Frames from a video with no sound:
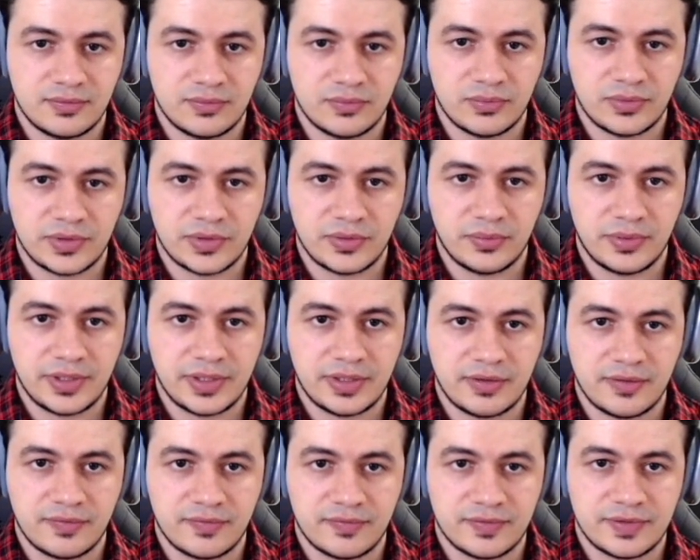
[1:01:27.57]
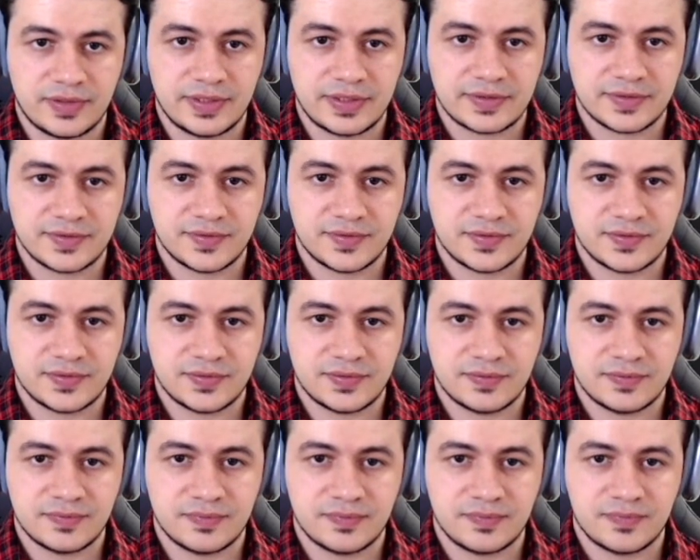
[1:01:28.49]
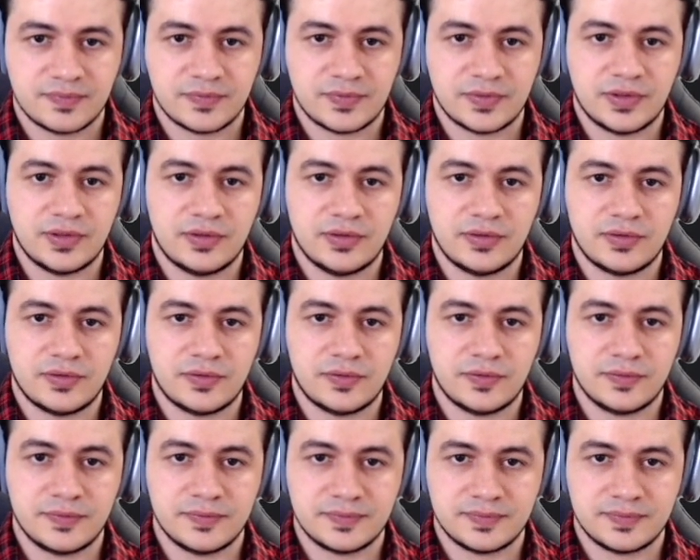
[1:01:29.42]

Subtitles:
Where do we have texts? Here.